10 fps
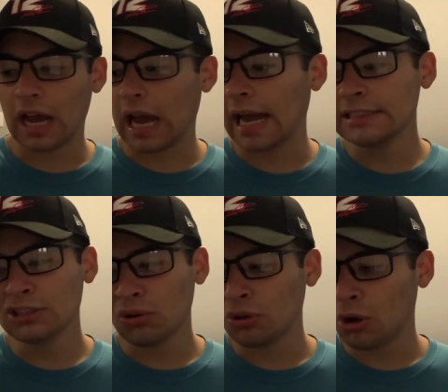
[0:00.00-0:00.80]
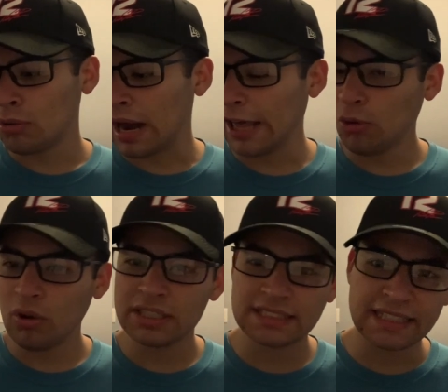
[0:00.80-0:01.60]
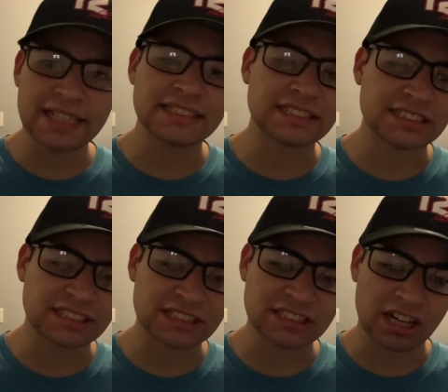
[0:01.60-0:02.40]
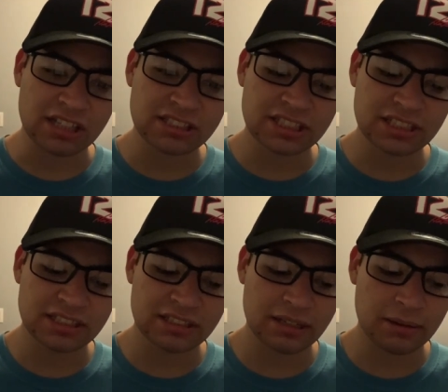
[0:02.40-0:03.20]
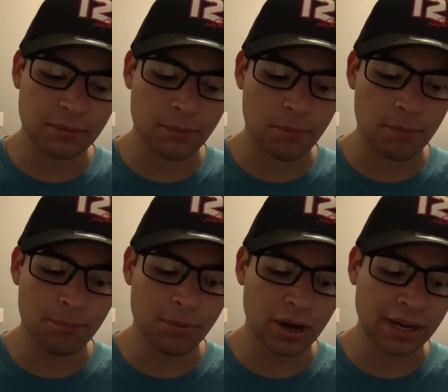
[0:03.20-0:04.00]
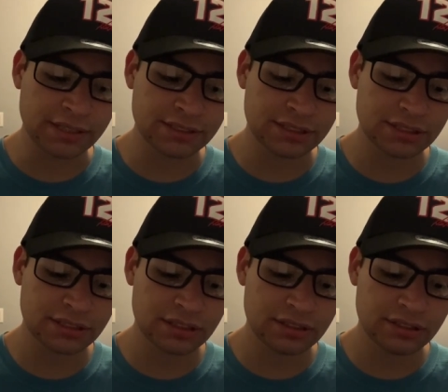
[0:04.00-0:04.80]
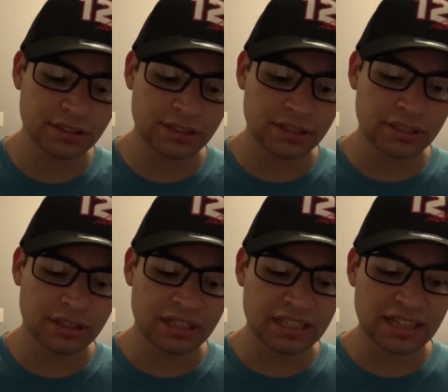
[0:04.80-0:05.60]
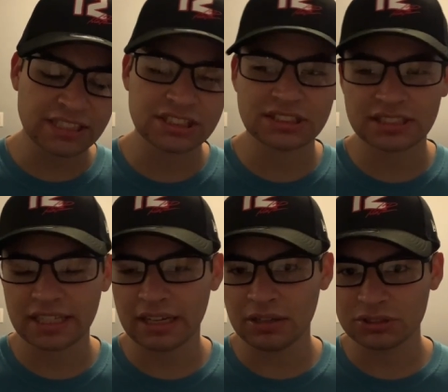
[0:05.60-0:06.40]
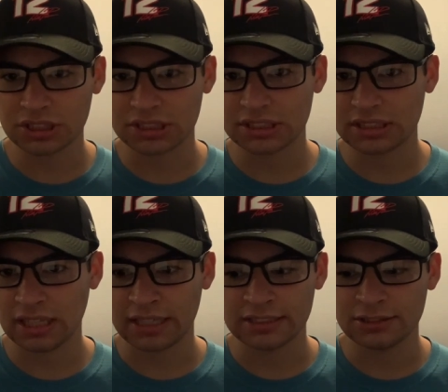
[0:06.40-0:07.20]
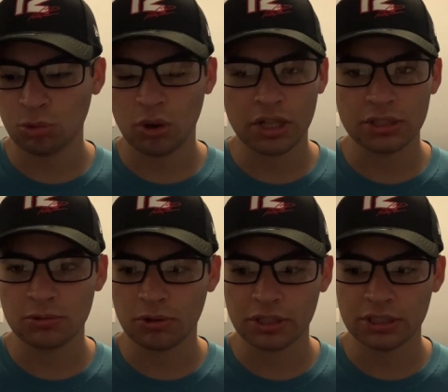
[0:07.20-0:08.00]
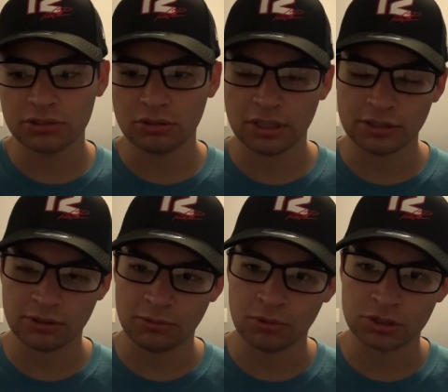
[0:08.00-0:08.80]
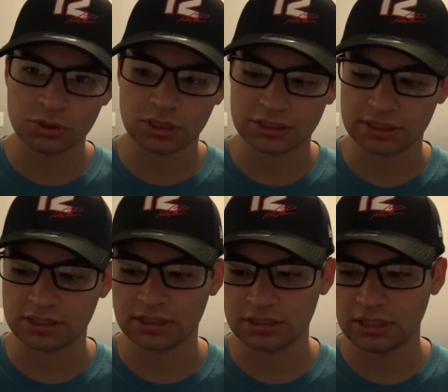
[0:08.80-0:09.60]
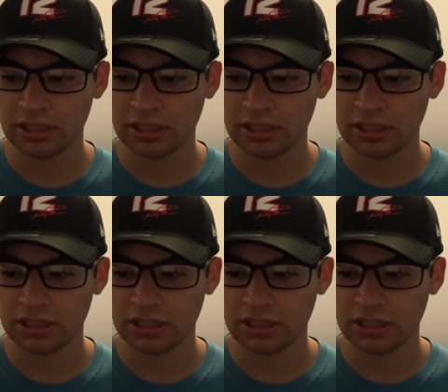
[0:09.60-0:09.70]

I don't know. I don't want to say it sucked, but let's just say it was just like 2020, 2021 truck season.